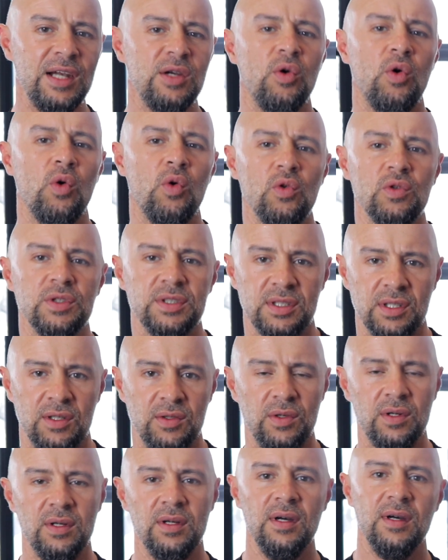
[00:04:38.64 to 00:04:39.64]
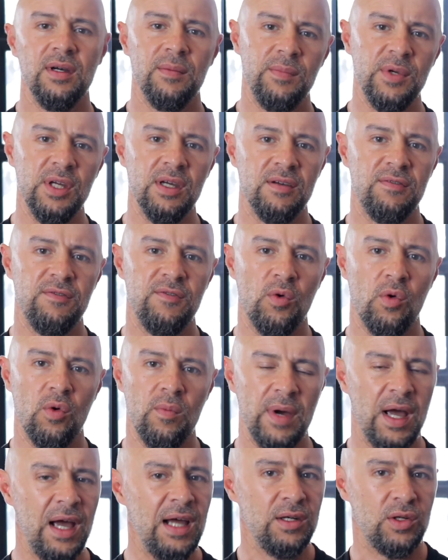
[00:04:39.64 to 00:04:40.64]
can also be a
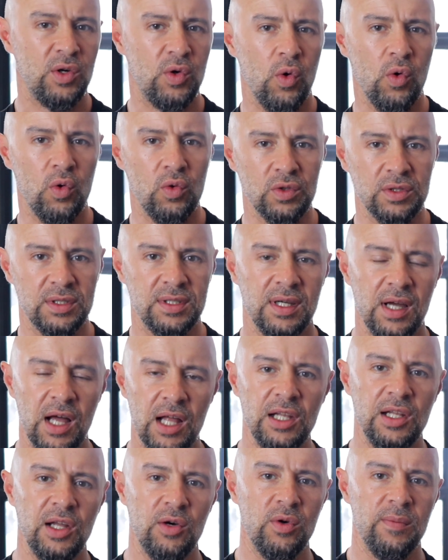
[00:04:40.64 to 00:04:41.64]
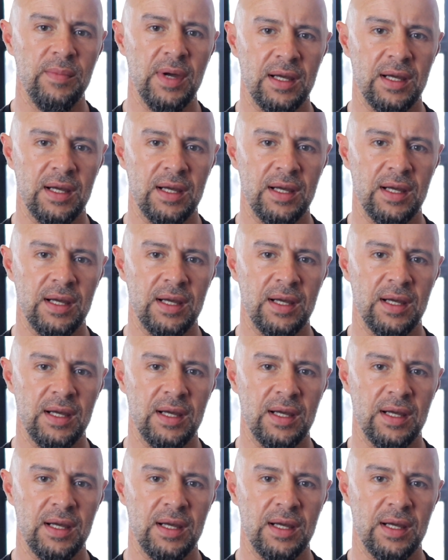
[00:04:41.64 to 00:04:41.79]
form and cause lower